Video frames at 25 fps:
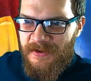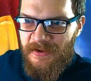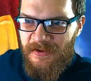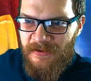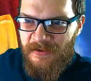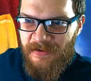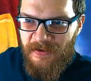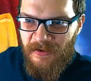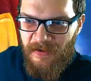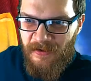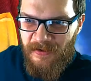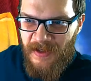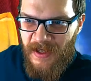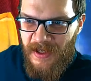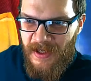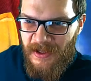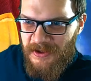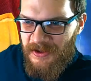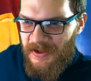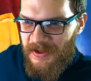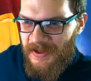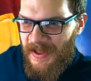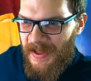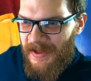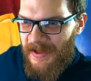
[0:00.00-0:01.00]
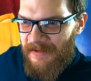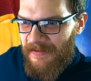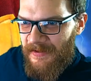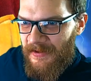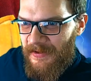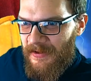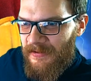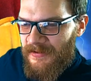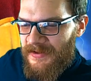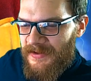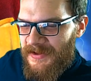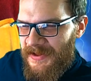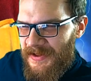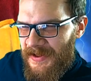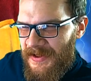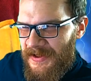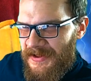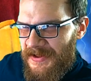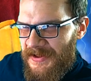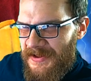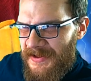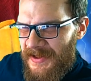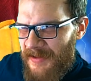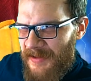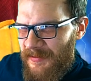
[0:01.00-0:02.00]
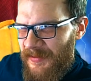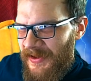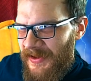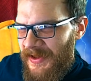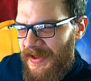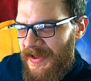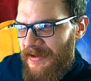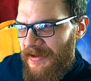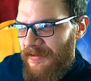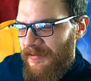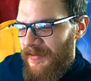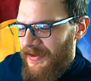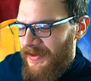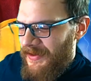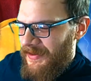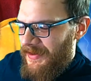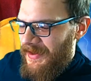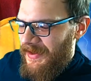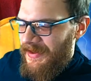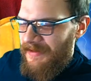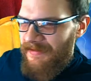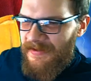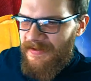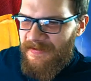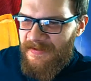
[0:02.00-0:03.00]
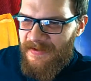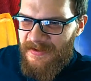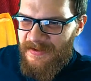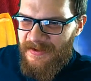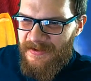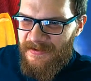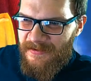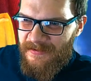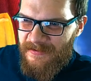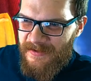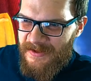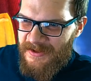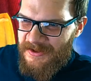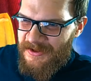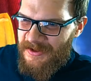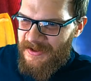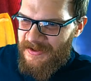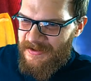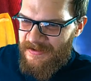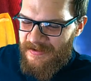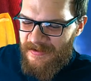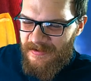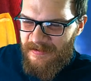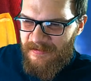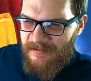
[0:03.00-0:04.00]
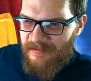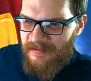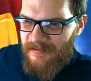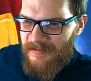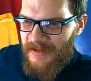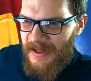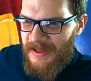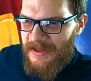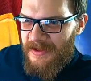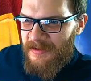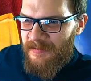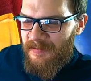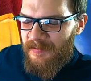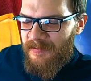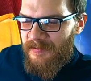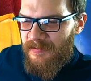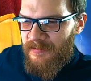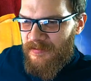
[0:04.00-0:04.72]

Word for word: you don't actually have the Ghost synergies, I believe, but even if you do, it's just not a